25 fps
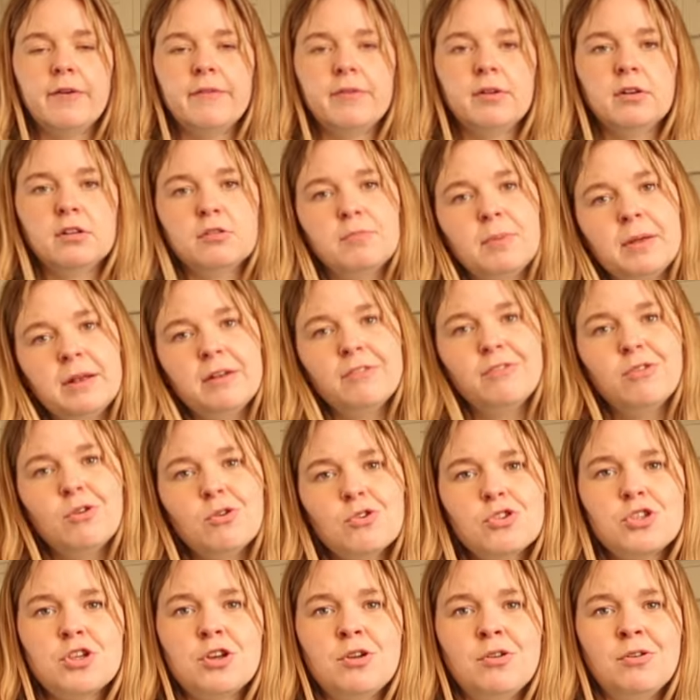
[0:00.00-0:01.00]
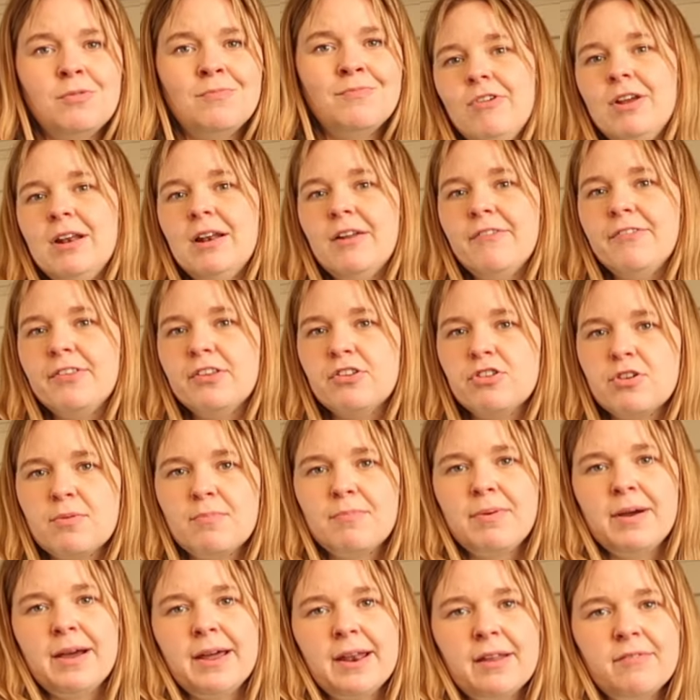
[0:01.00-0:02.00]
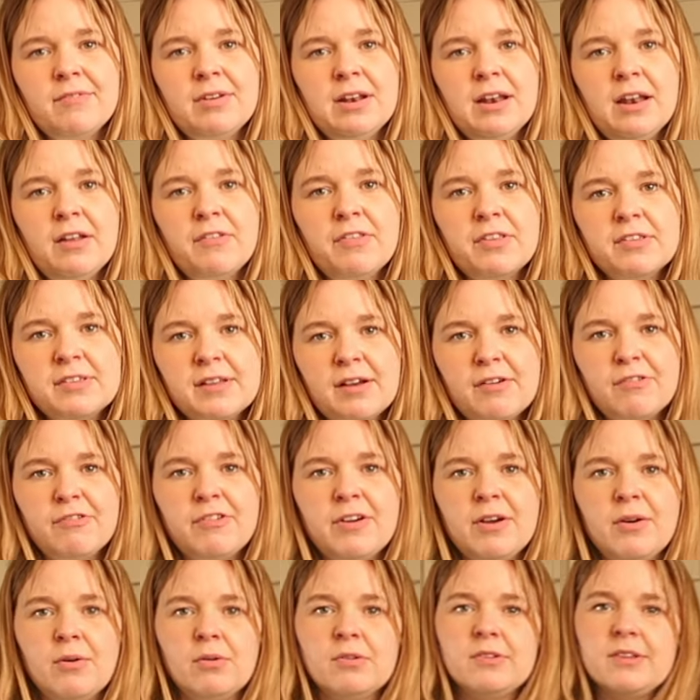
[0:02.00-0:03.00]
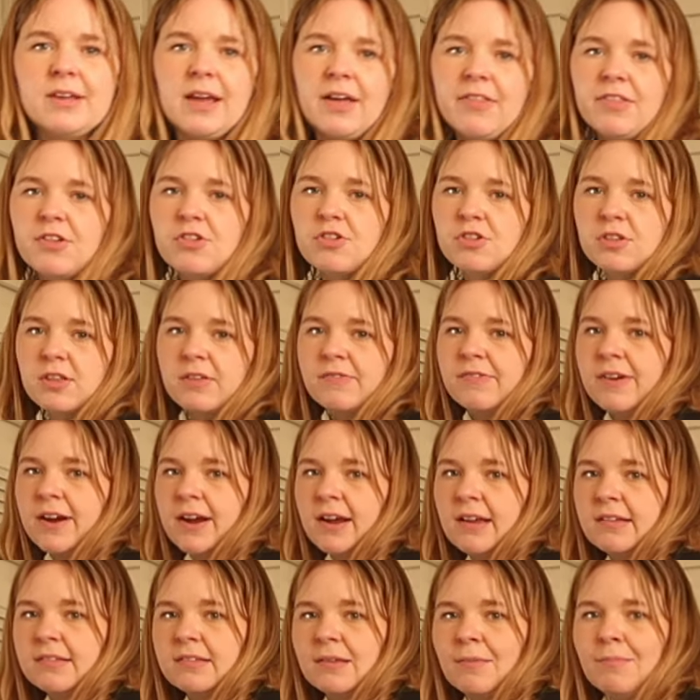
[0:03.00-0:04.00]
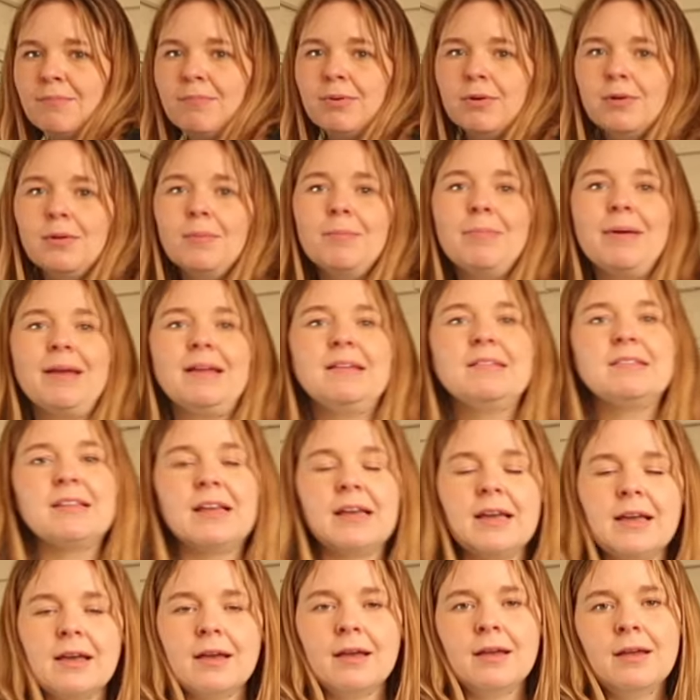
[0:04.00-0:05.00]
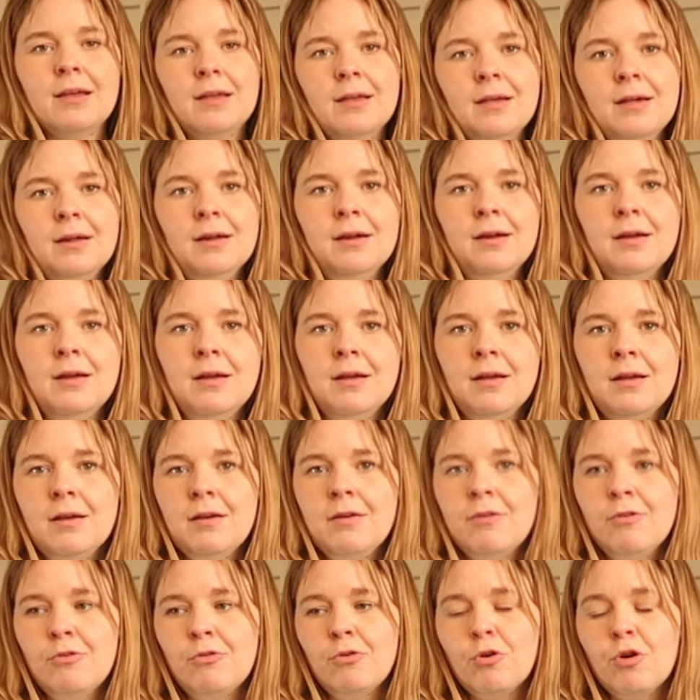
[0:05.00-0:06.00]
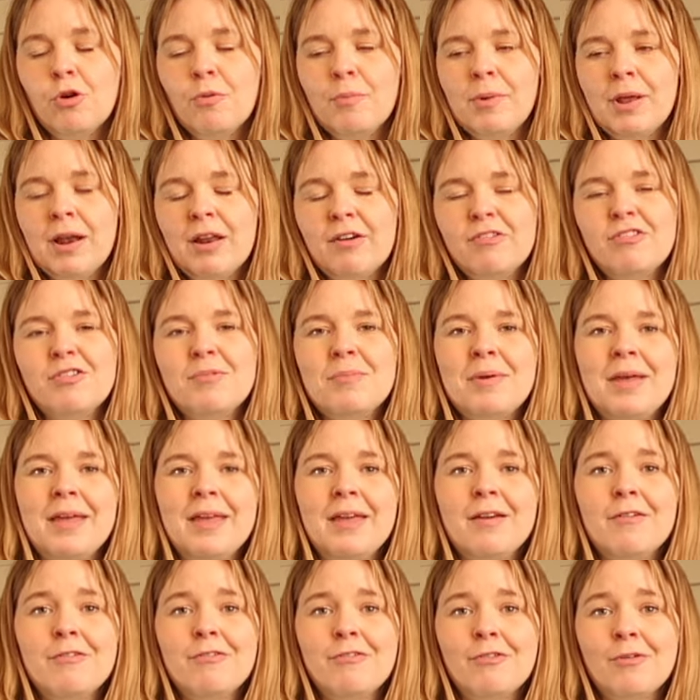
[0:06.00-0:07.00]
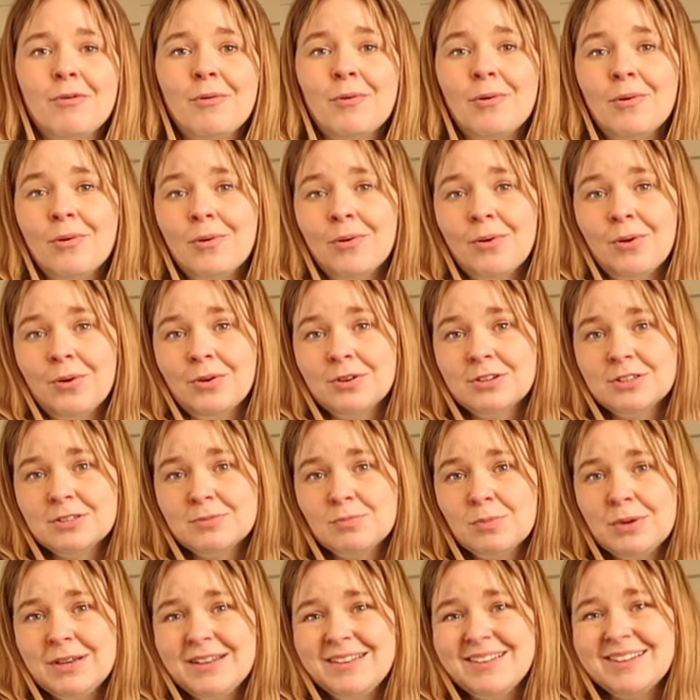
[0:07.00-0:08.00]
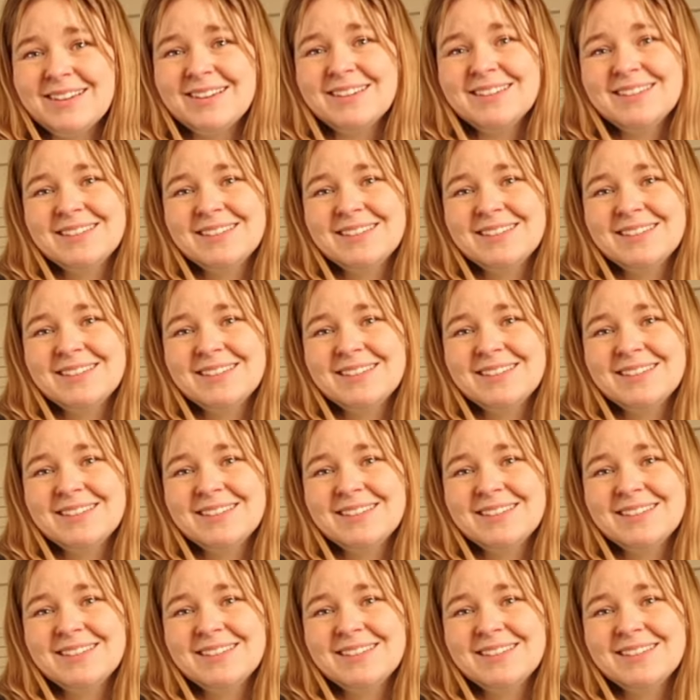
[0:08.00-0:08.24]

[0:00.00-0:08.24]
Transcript: having to spend a fortune. Really love this jumper and I really love this outfit altogether. Just a very simple, basic formula for me for autumn winter